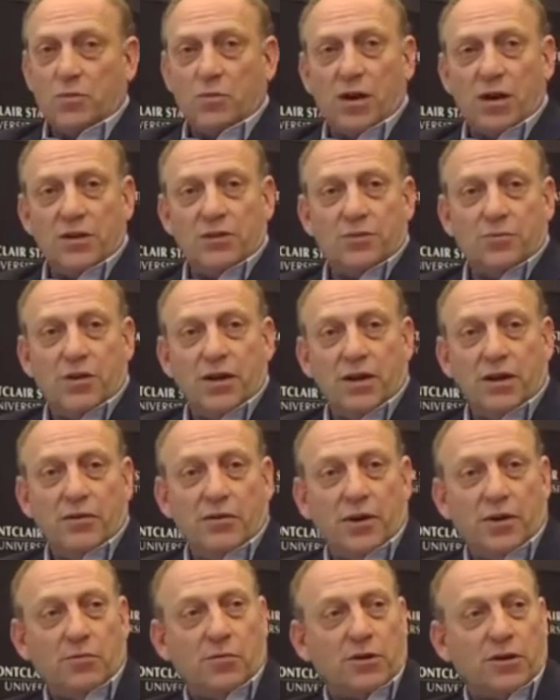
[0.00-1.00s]
why does a radio
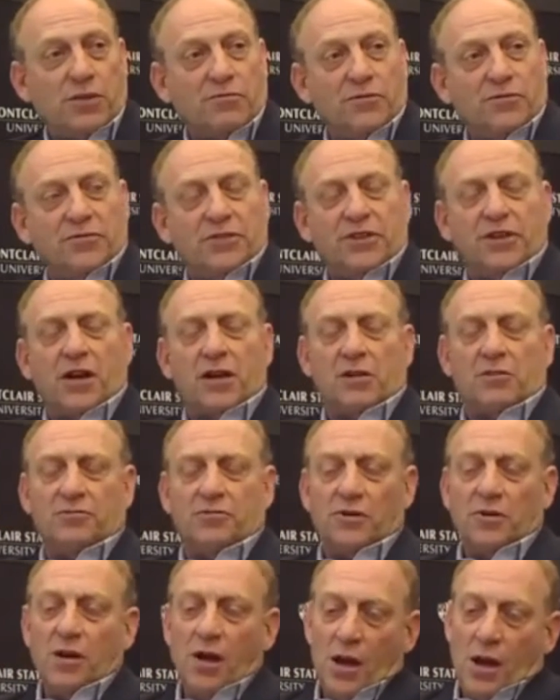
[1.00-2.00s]
network have a
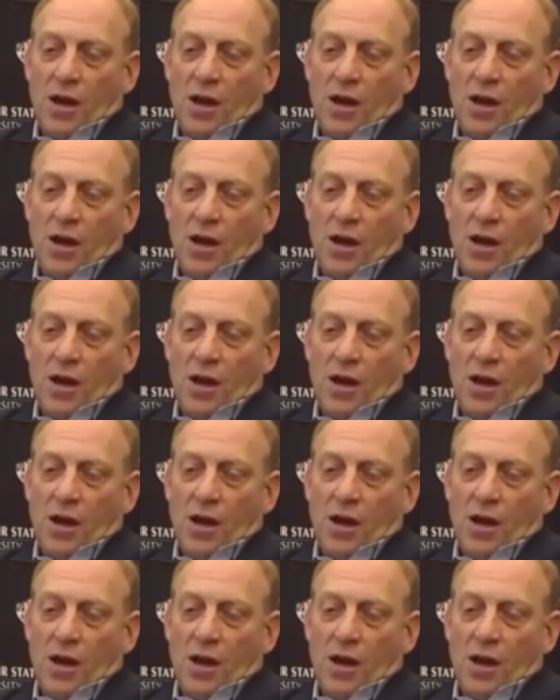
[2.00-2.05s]
photographer?